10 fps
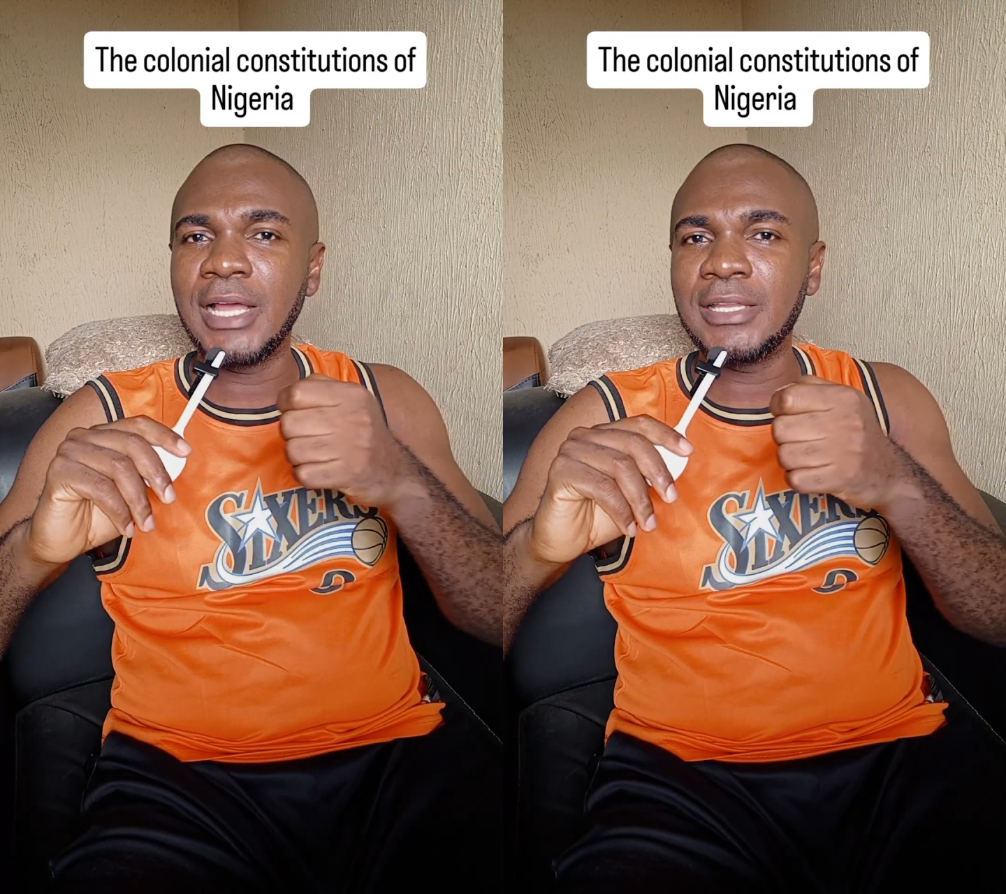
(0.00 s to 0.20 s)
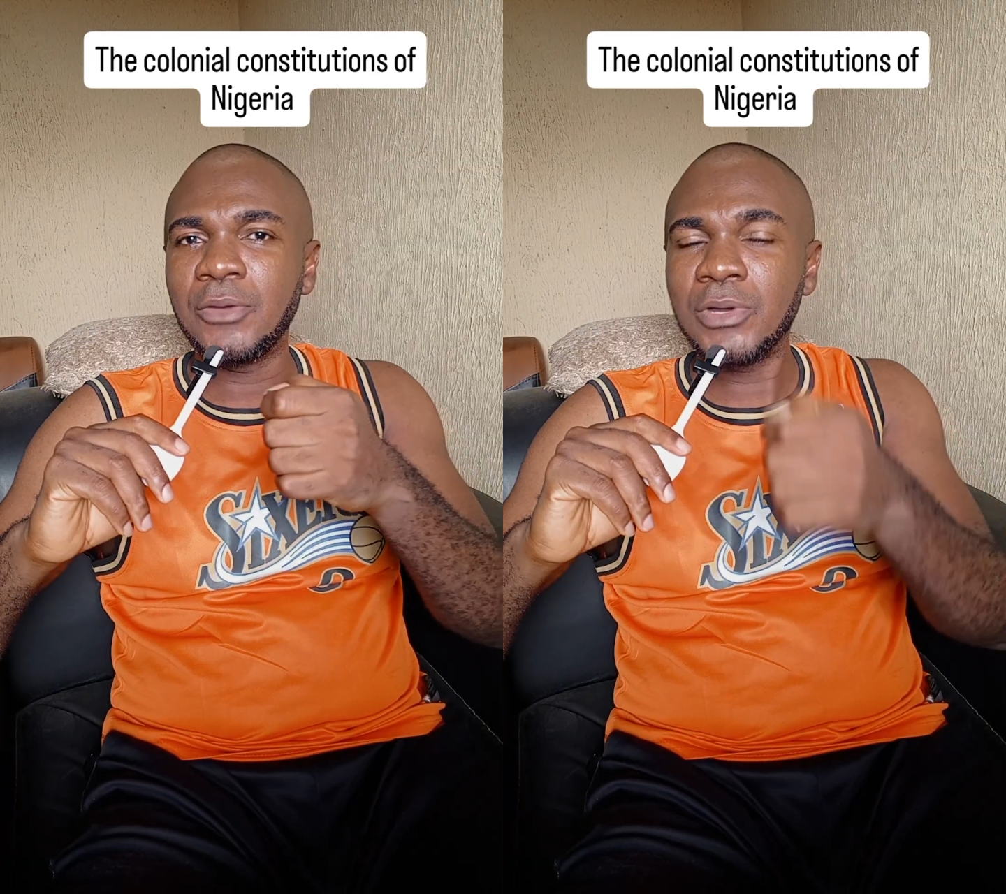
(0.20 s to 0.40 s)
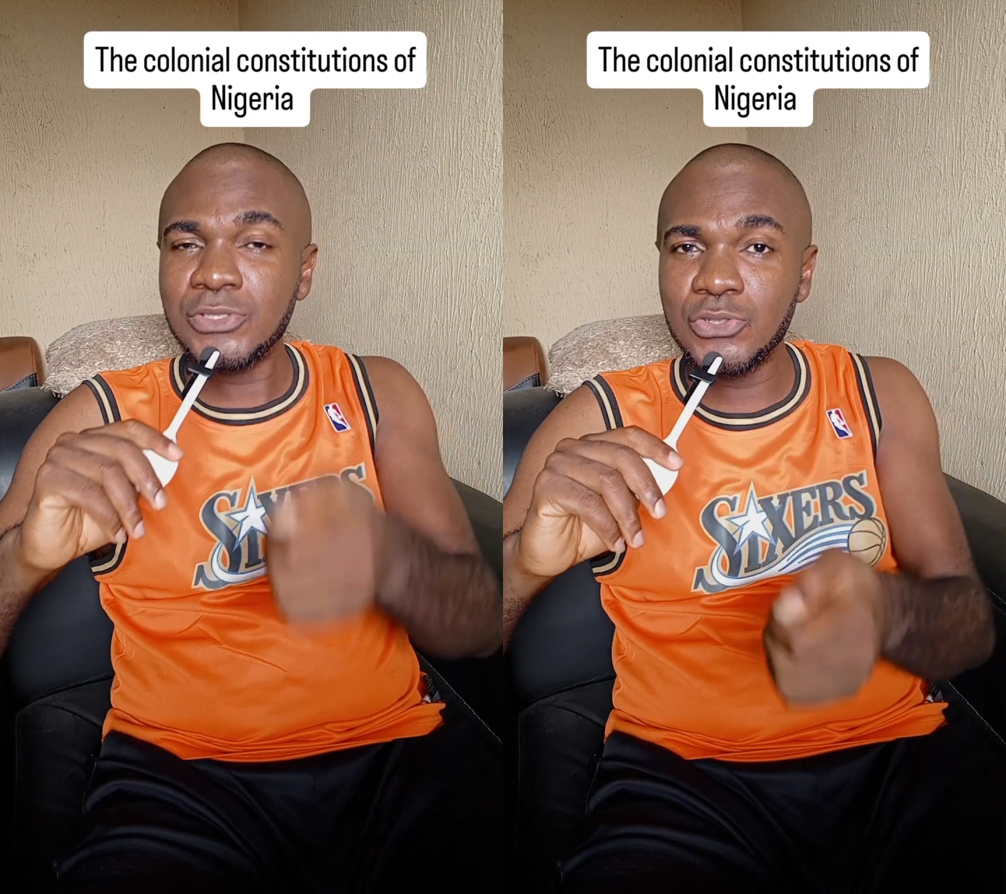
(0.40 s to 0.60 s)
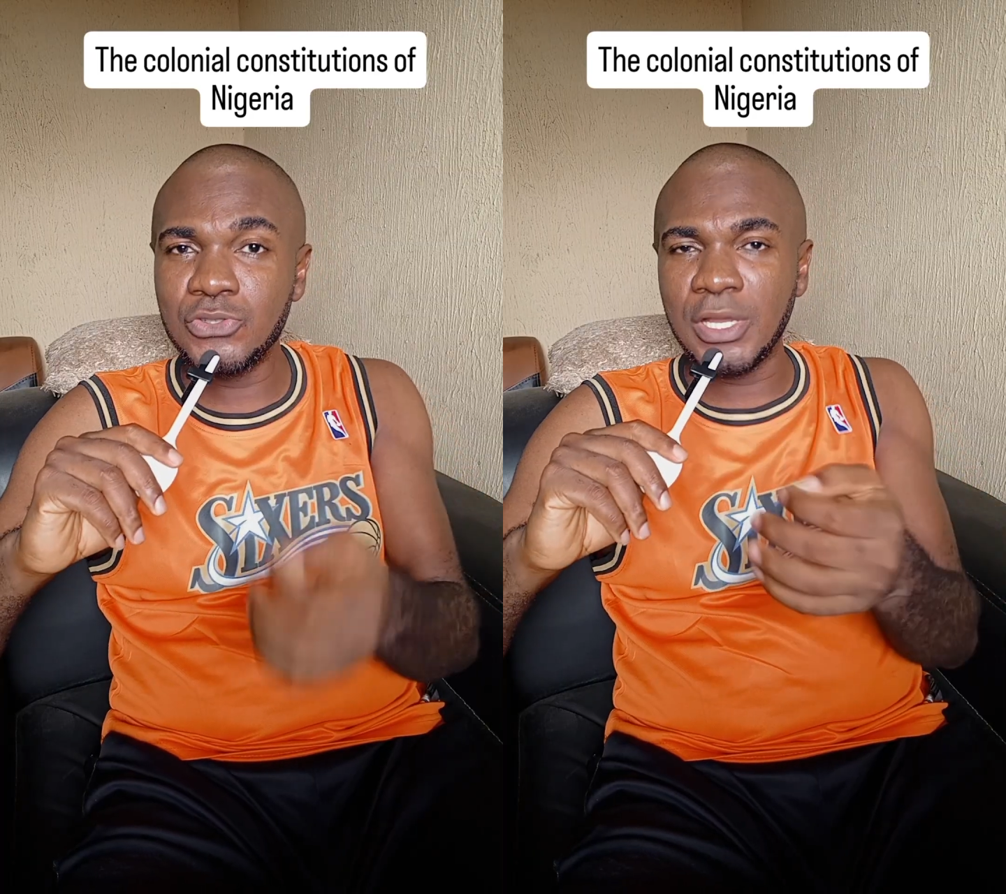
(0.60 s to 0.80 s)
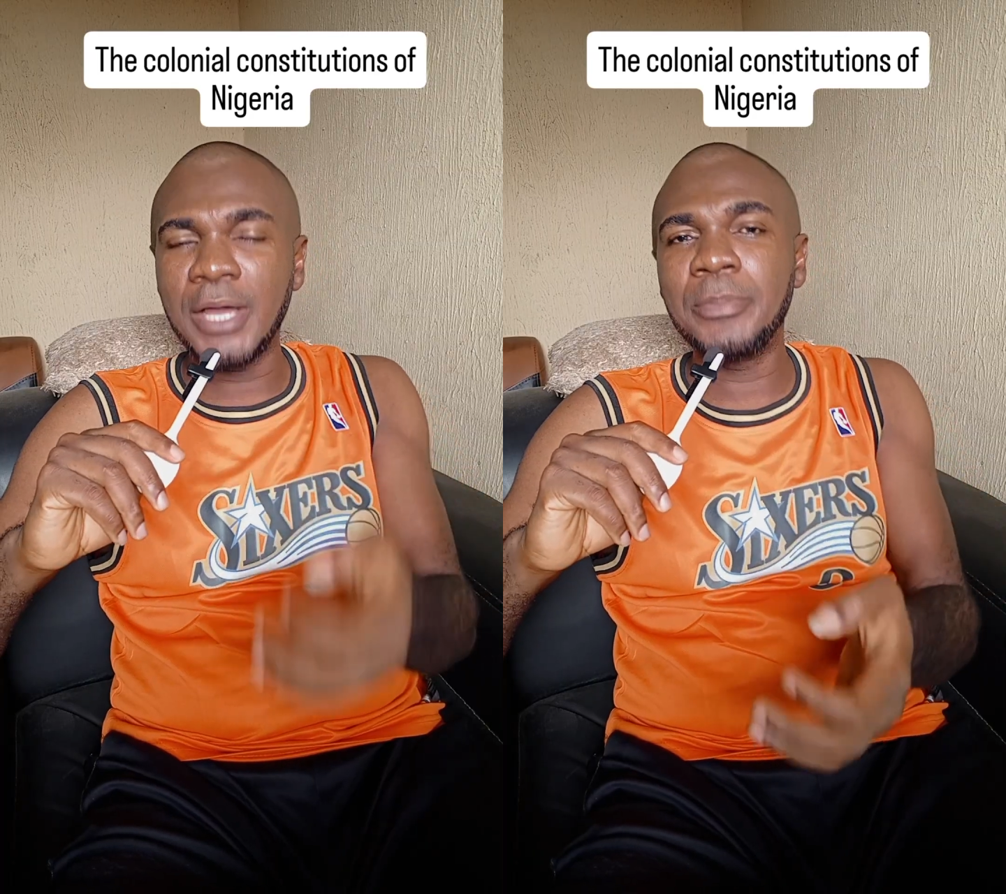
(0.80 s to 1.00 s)
and I want you
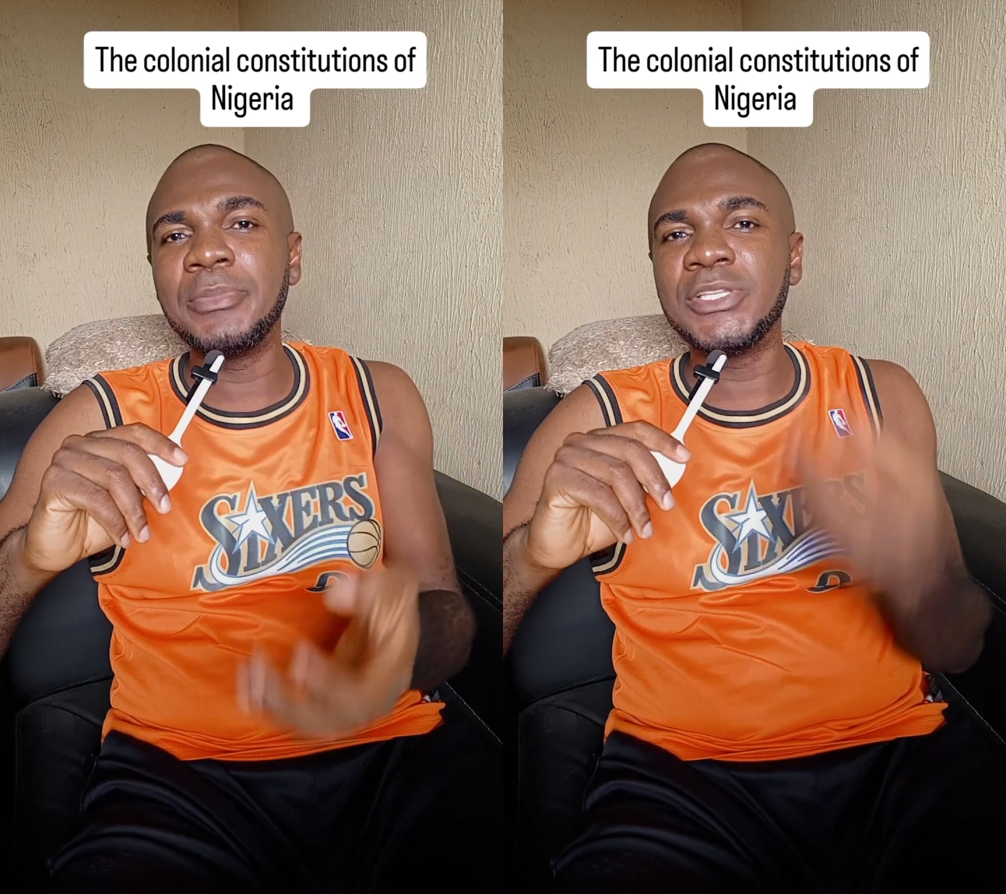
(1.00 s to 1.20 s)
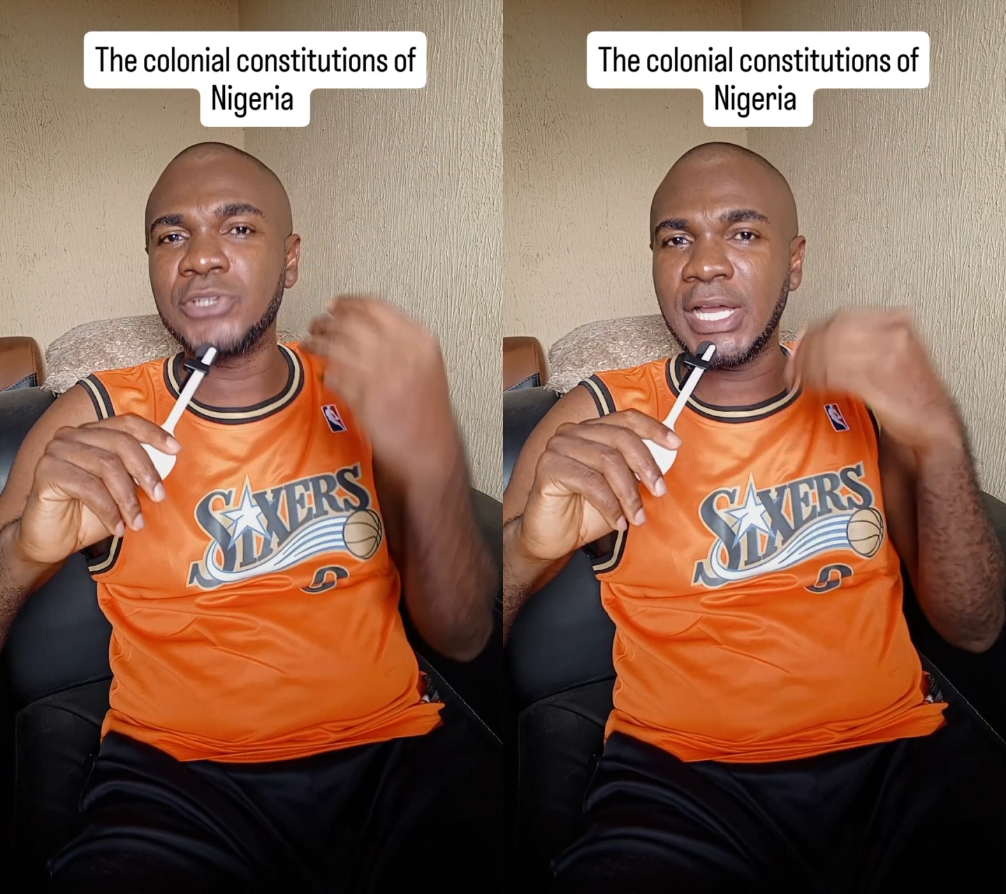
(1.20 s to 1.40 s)
to help me to